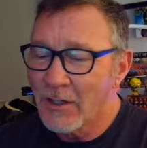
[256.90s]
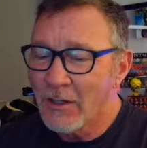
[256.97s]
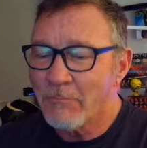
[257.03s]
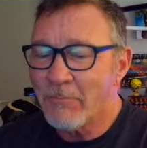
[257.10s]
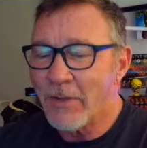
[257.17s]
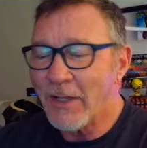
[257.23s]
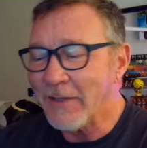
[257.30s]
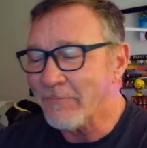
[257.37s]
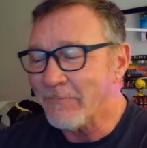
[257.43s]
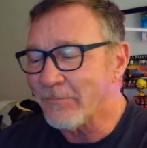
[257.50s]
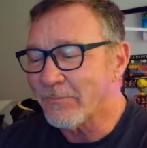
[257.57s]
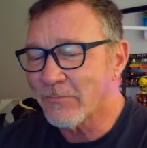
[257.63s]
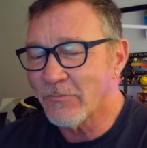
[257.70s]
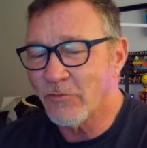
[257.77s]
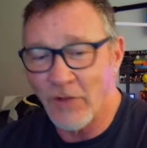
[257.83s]
But
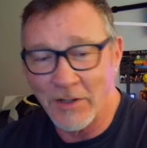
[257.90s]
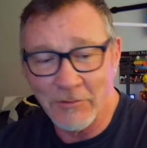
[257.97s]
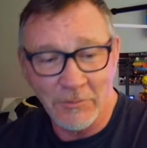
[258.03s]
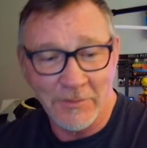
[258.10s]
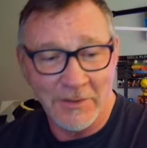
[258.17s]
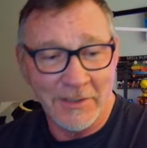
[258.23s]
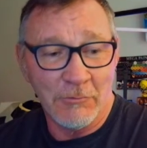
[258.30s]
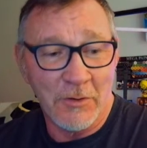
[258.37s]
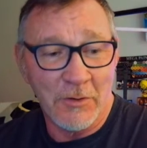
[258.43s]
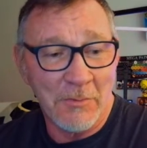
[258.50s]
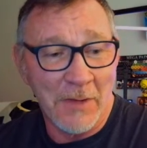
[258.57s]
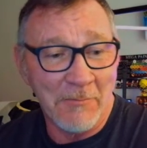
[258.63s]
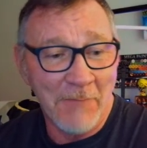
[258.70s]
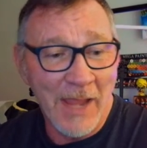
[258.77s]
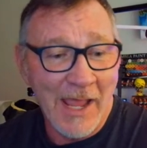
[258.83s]
generally with
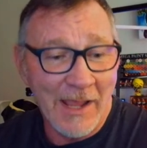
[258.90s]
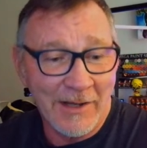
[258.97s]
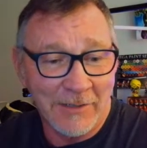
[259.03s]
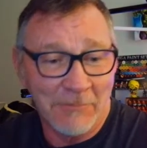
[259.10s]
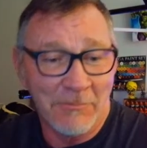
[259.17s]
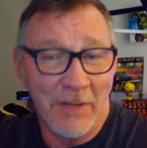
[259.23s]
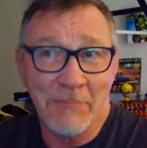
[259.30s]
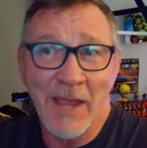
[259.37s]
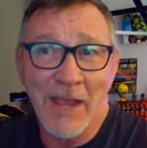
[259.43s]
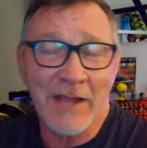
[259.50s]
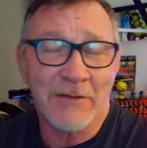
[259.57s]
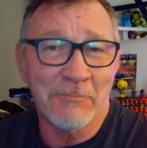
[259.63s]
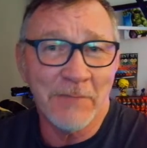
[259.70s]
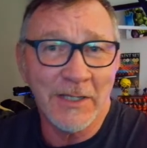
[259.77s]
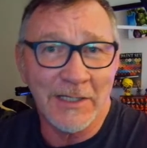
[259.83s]
my Mac and my
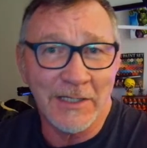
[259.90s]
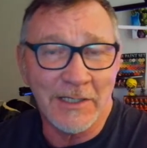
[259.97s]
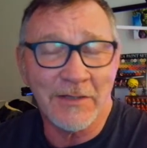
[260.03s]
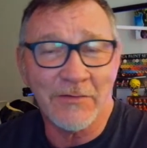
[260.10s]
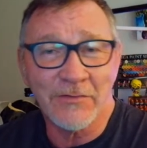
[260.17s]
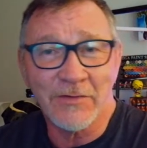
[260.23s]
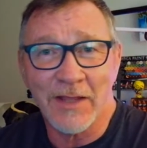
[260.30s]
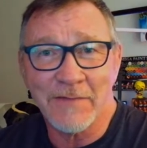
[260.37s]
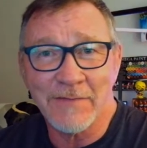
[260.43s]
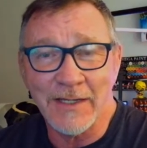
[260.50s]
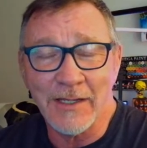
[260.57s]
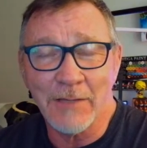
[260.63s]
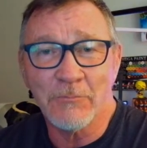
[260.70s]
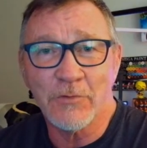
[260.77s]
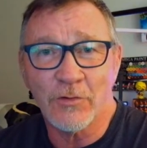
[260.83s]
Mac Mini, it's got the
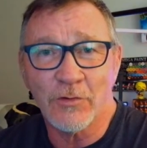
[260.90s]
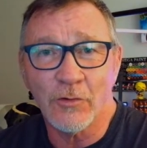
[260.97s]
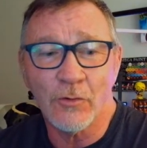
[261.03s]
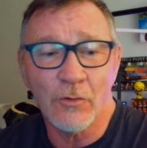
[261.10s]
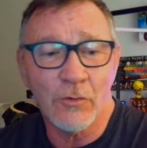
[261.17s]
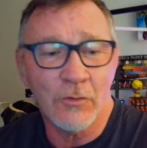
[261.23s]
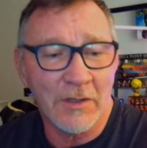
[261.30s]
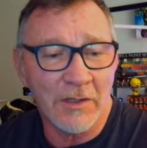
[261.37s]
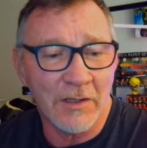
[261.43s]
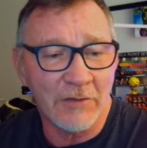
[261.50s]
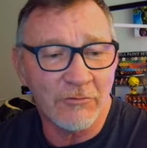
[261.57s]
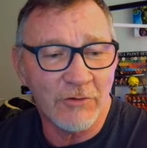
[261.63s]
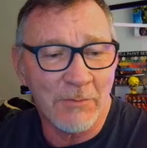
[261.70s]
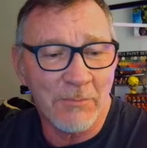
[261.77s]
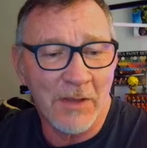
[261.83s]

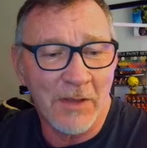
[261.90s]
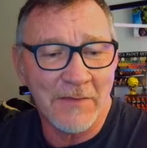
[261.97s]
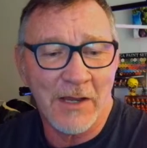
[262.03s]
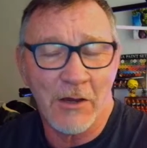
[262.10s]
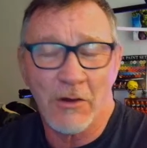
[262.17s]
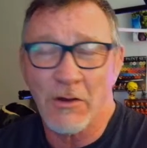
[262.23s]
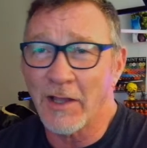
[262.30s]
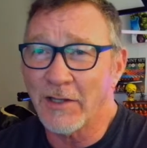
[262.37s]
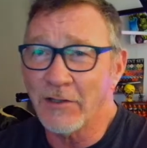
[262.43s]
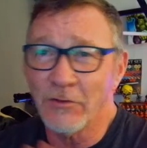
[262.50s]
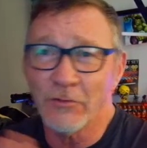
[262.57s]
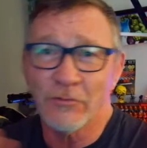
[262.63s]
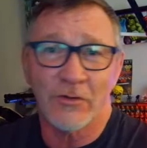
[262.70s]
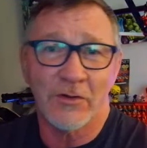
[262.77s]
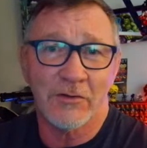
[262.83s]
M2 chip on there. I
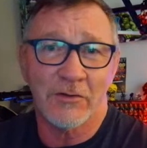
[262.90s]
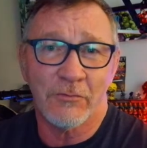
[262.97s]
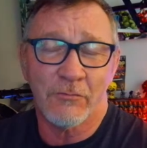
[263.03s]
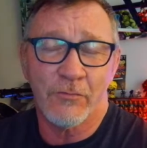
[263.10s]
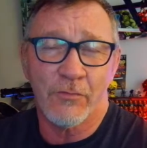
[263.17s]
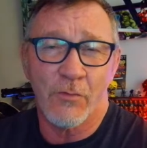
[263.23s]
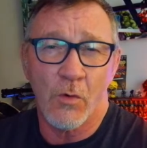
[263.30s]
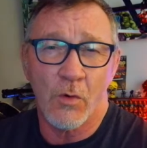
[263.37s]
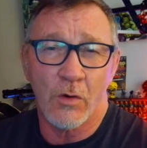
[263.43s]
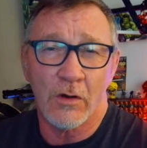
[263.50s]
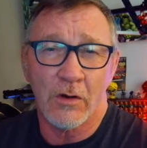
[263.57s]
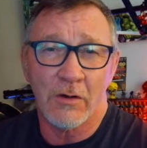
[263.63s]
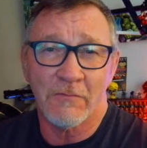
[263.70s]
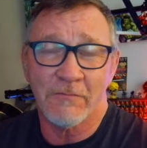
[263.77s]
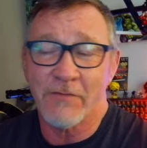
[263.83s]
use it
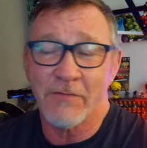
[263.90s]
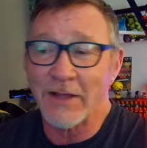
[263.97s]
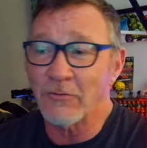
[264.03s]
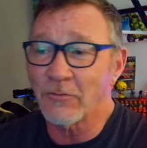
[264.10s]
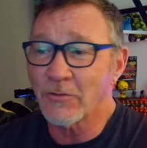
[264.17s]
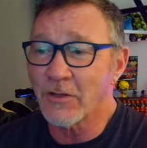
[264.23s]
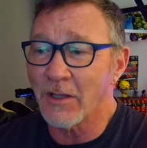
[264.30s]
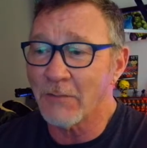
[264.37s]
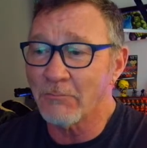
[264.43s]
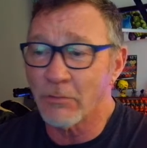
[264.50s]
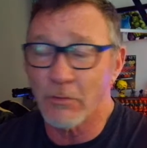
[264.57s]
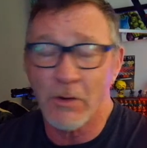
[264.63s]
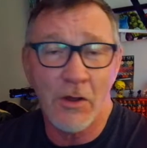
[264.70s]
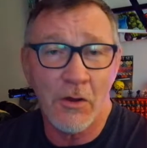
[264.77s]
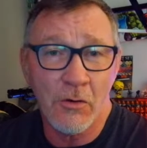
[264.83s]
for Final Cut
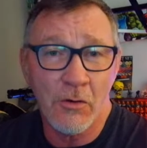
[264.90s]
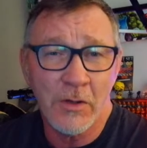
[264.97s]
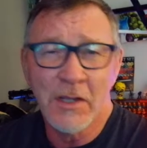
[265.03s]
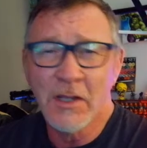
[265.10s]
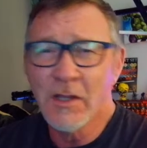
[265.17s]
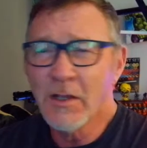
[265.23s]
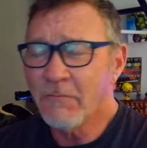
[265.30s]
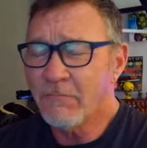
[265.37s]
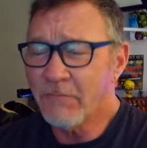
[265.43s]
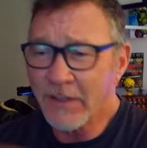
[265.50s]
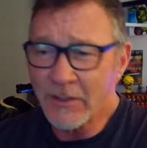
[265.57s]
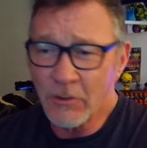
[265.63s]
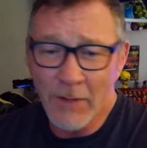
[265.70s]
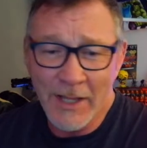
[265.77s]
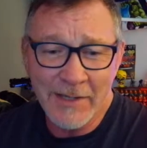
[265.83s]
Pro,
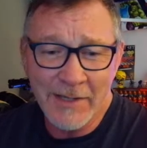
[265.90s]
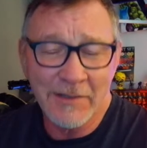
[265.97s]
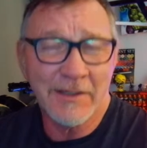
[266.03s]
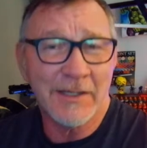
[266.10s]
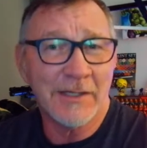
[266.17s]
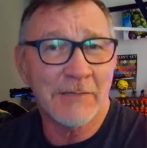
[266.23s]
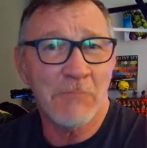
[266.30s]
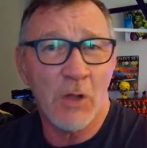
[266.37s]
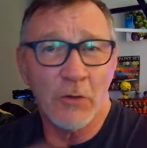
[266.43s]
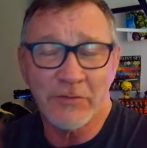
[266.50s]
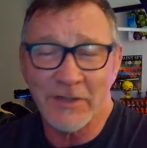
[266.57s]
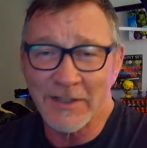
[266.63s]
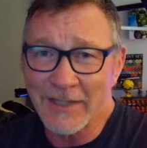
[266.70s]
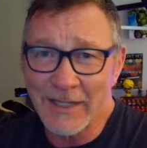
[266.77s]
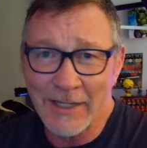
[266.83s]
video editing,
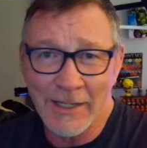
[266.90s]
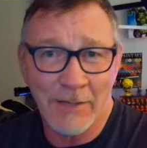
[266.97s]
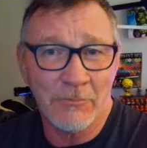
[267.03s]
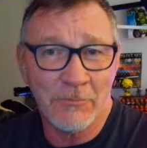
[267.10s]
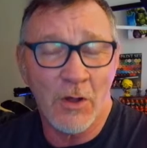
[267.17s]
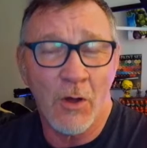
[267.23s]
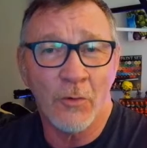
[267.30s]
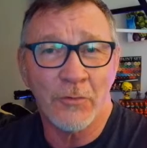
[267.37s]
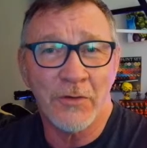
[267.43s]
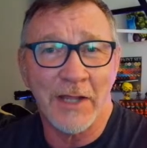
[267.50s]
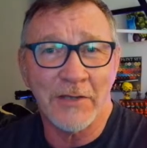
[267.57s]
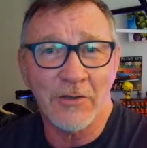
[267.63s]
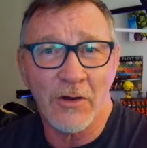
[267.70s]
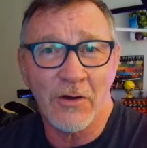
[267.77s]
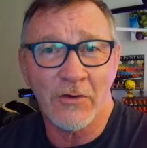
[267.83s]
multicam, the whole
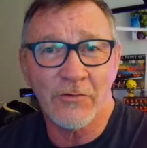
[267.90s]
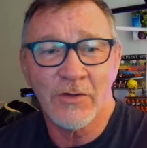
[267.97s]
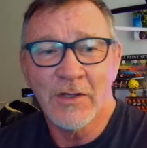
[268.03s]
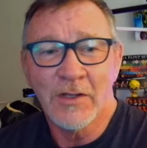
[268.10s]
9 yards.